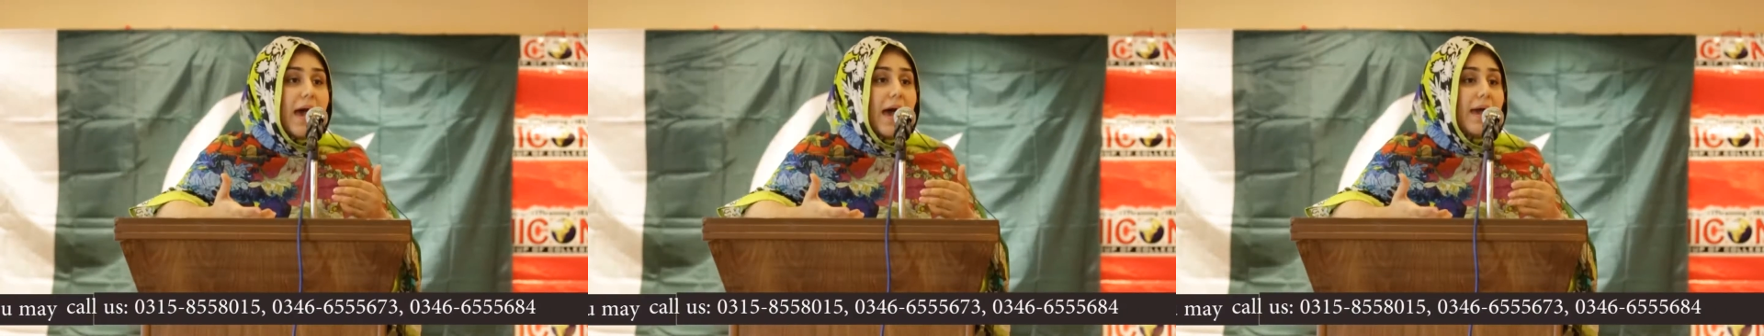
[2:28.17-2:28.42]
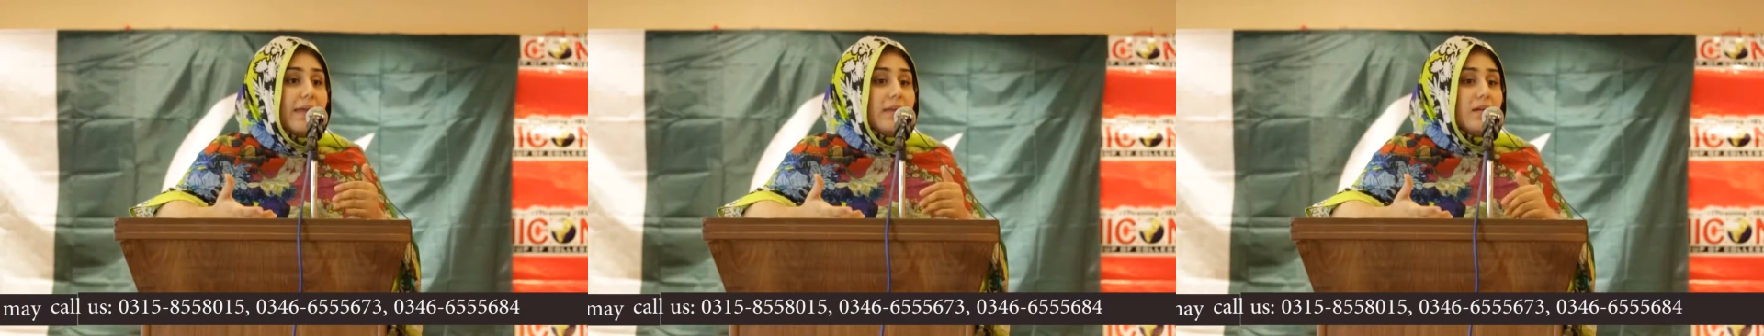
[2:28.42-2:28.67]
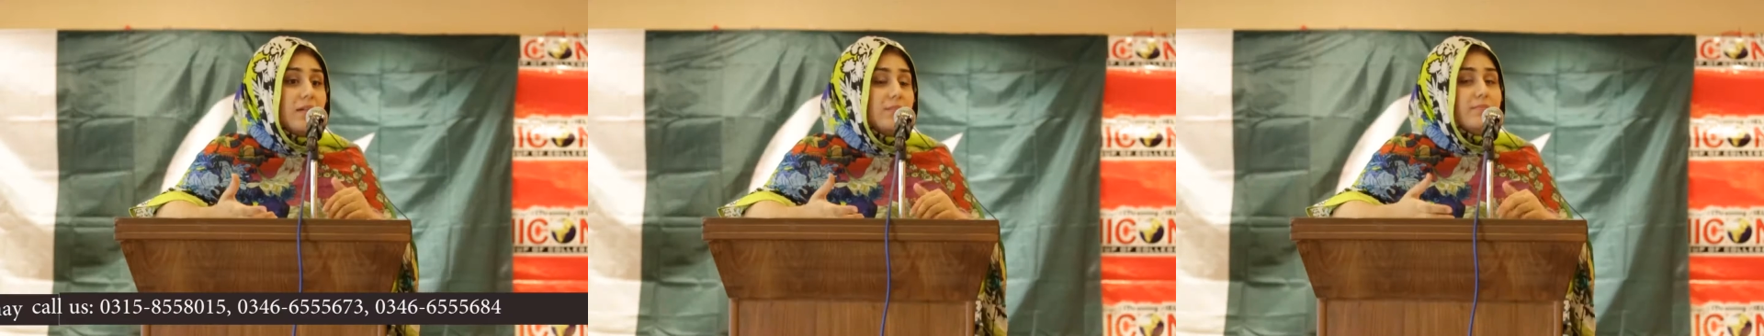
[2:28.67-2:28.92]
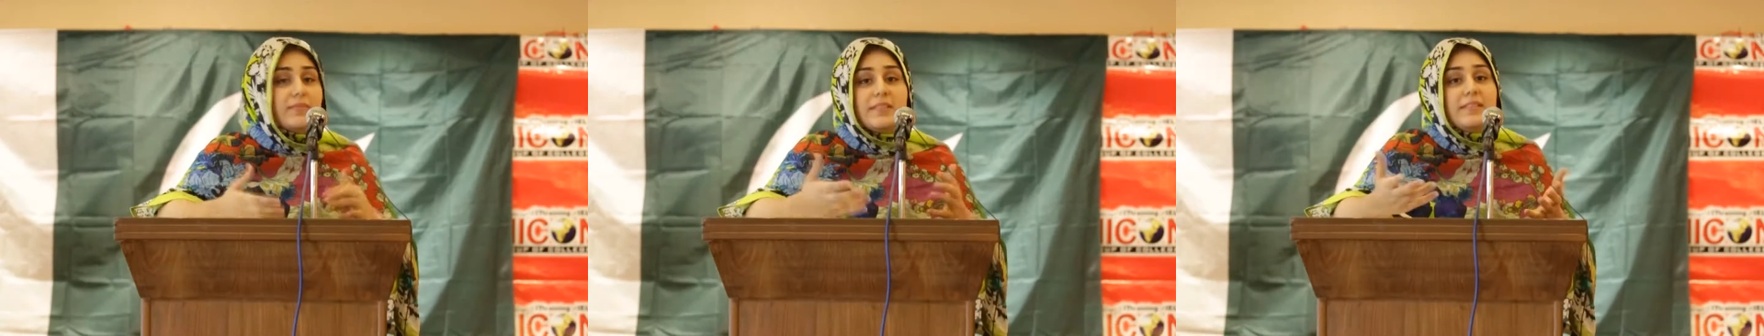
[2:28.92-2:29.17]

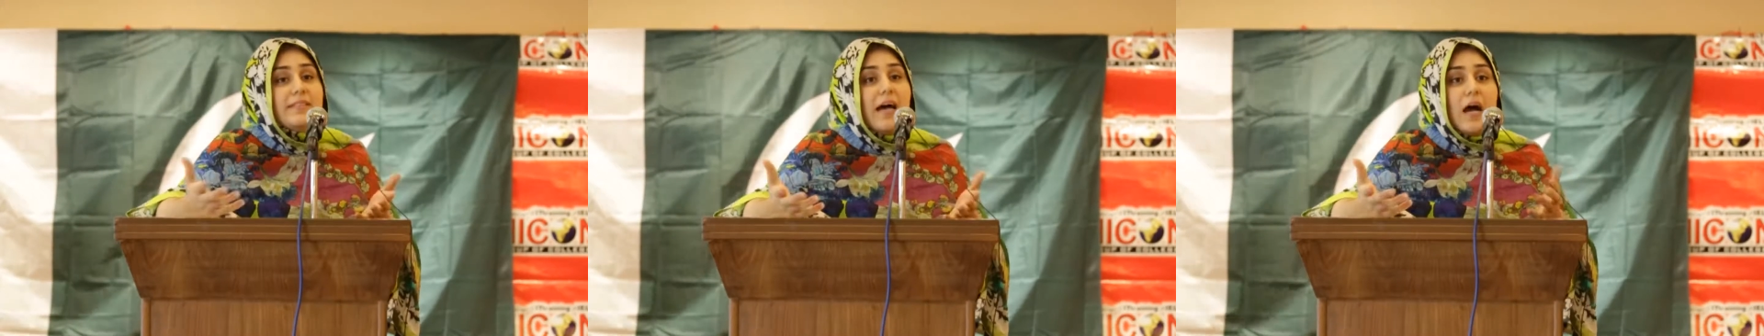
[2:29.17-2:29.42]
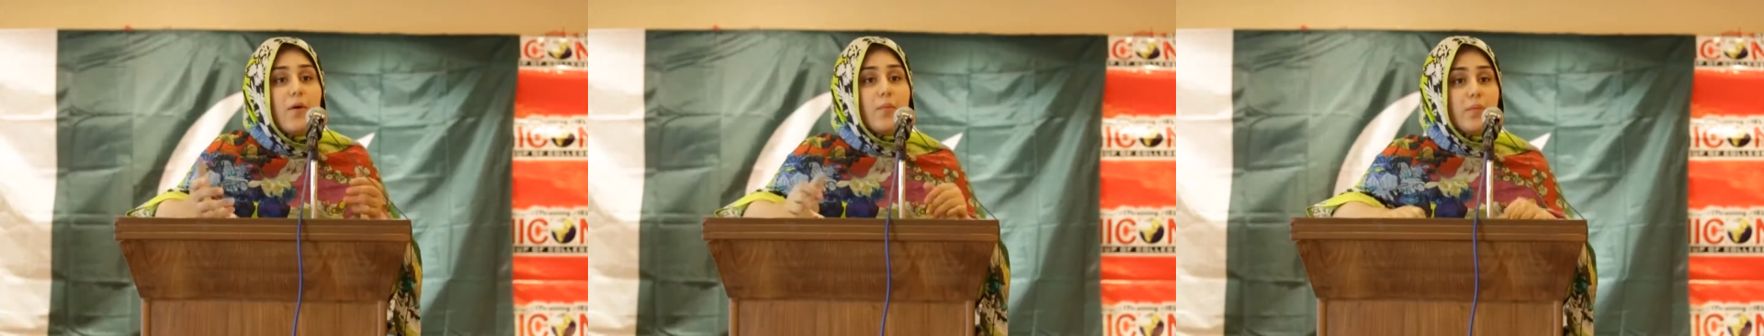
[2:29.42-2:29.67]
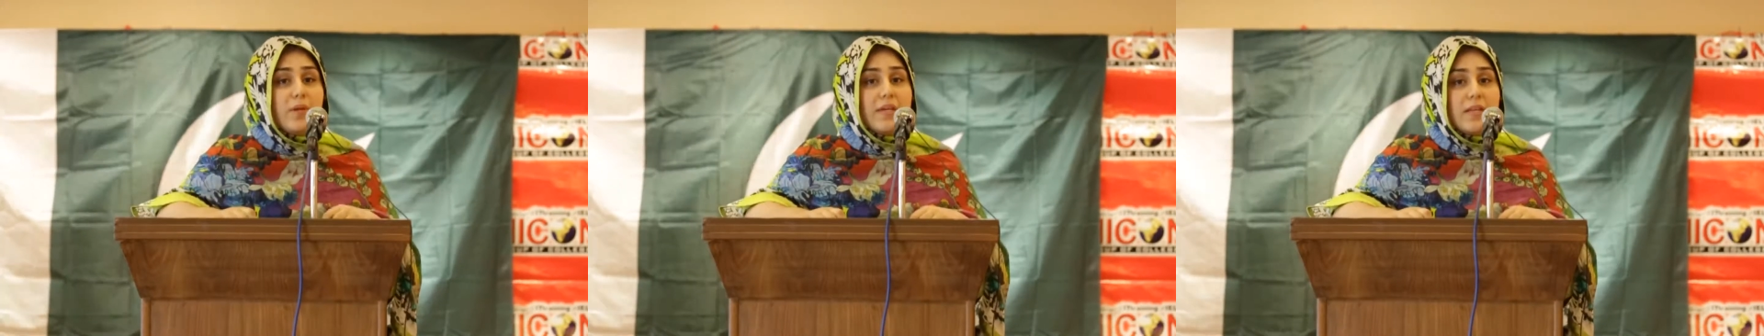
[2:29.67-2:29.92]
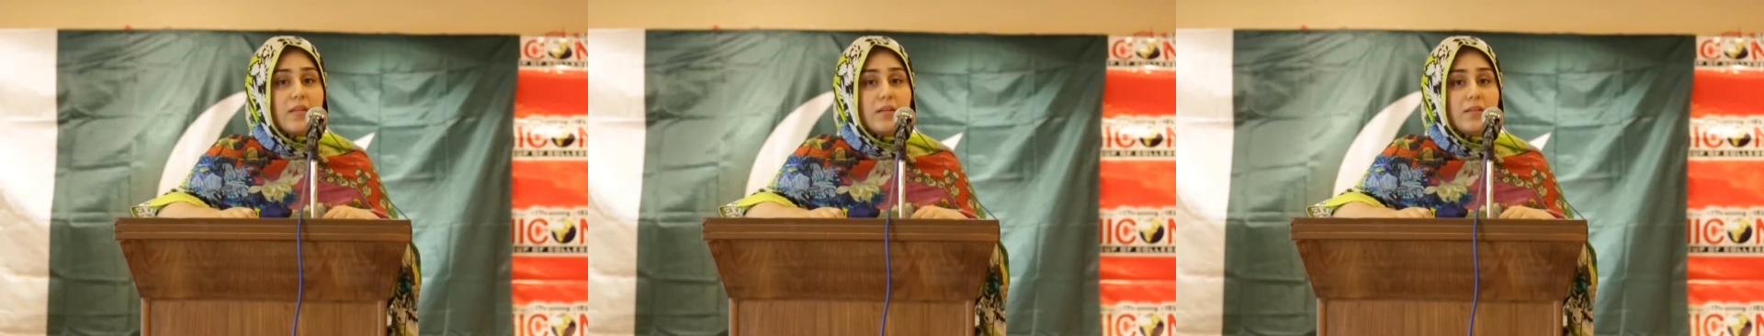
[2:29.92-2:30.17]
and this is how we
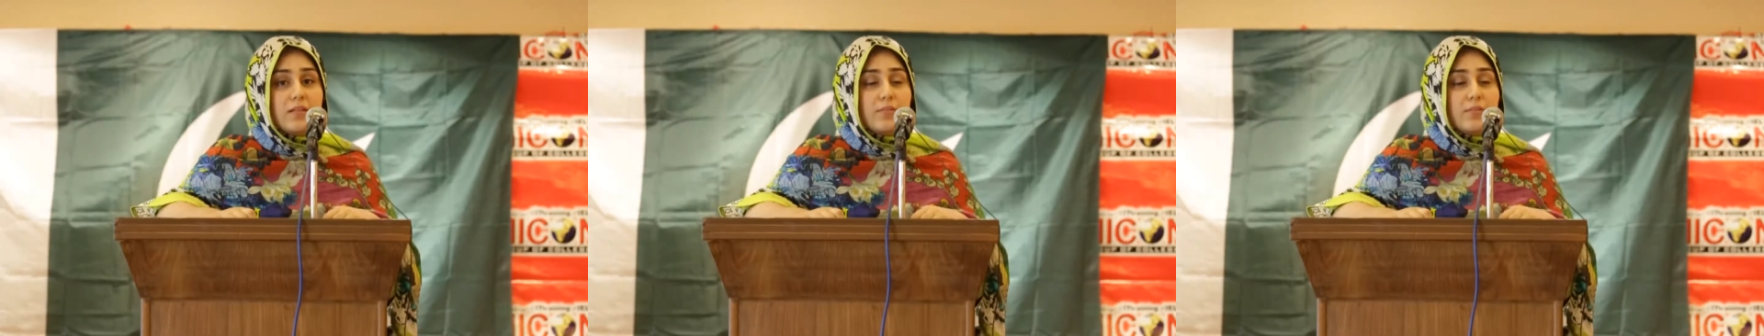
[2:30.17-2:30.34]
can